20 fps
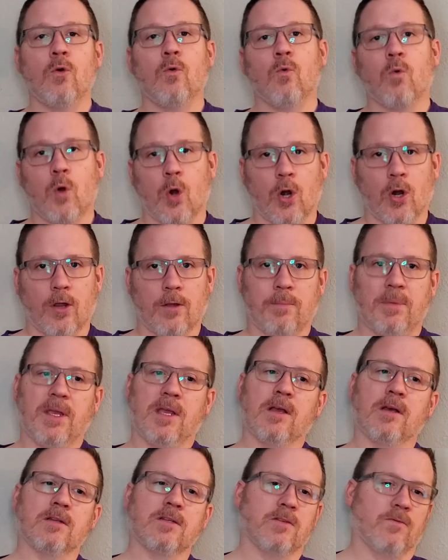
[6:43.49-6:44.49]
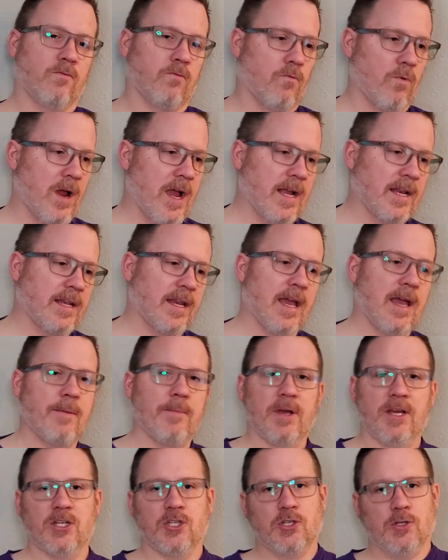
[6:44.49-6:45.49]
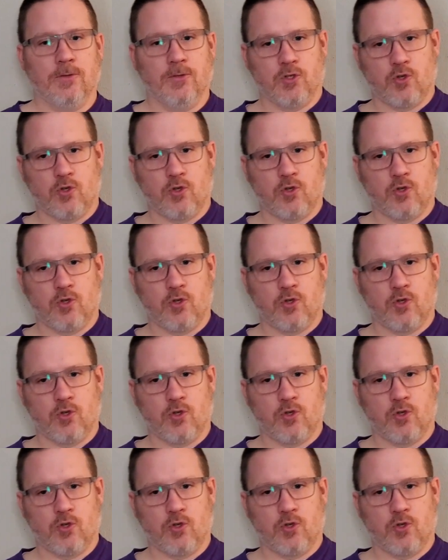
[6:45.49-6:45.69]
work because of wreck damage,